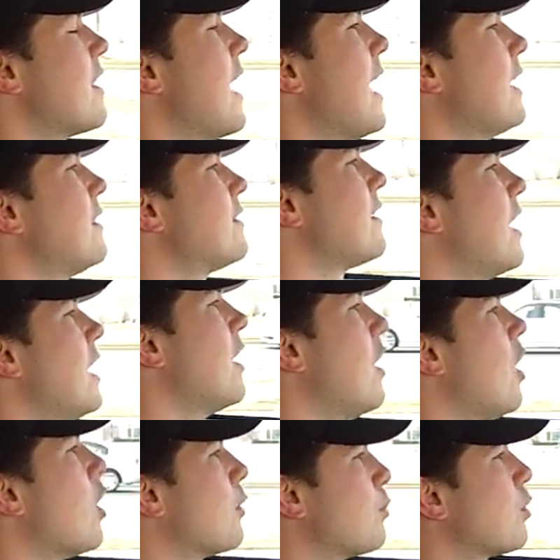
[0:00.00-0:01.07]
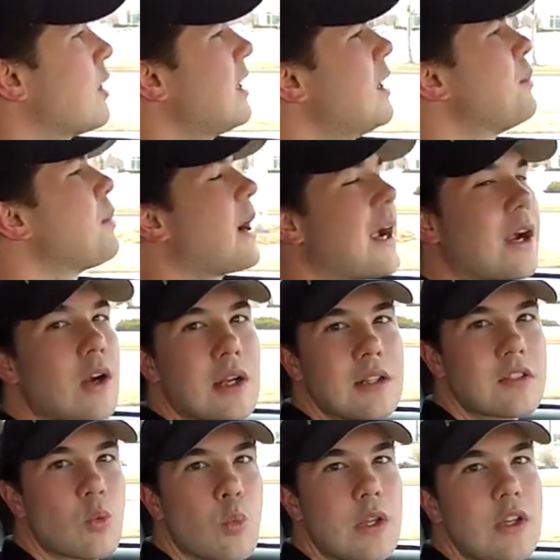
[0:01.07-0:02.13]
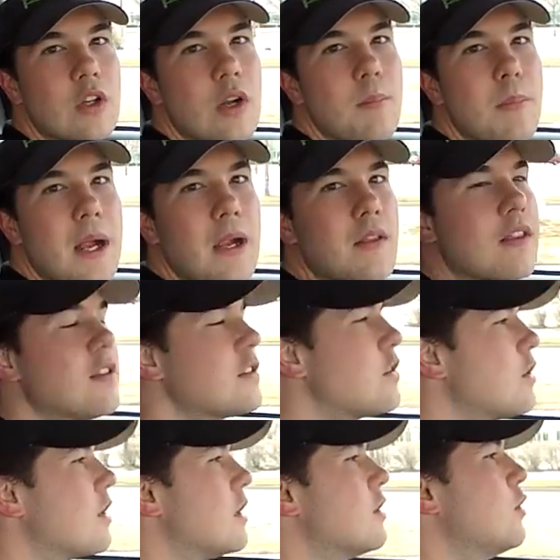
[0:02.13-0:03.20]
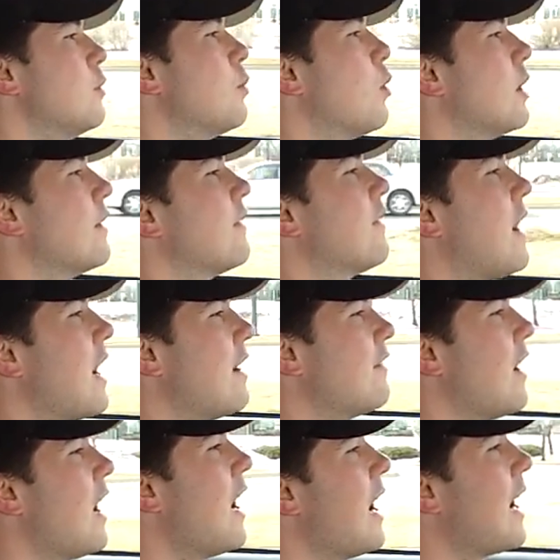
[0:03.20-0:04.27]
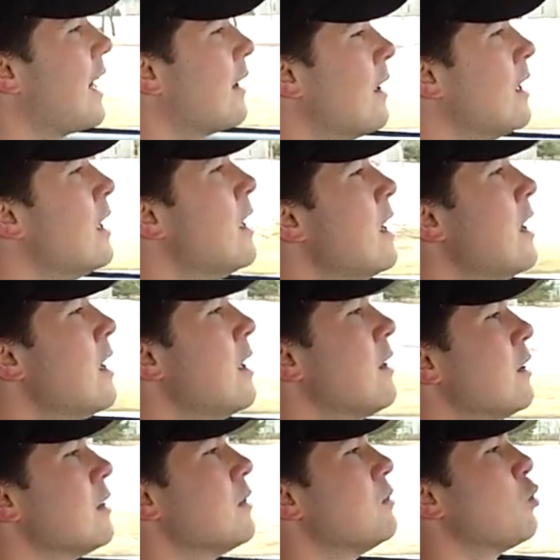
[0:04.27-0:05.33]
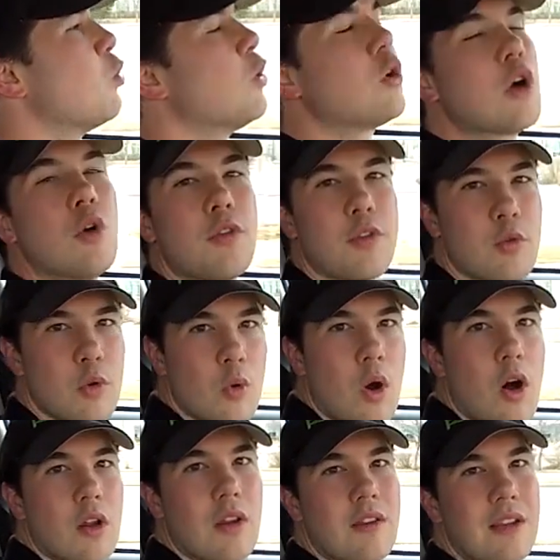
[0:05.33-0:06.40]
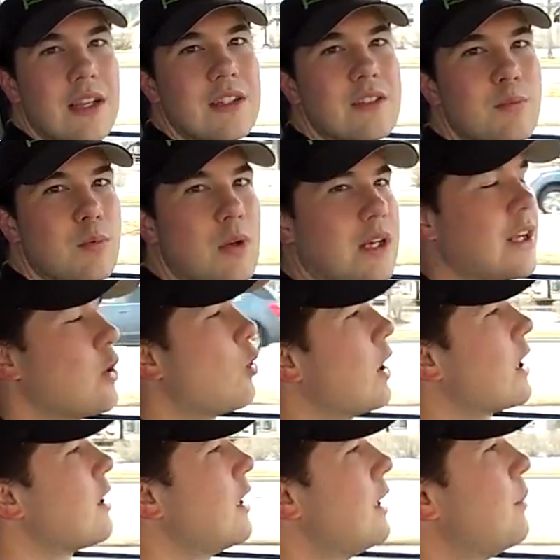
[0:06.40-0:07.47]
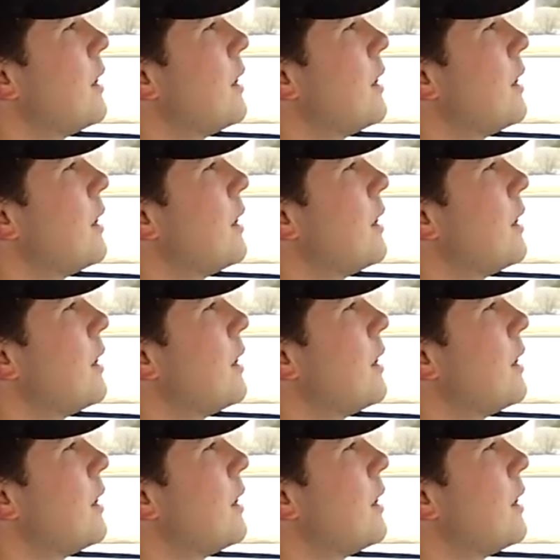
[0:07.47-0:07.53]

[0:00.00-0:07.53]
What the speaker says: that are pretty apparent when you compare this to the 2.5i. We'll go through all of these pretty quickly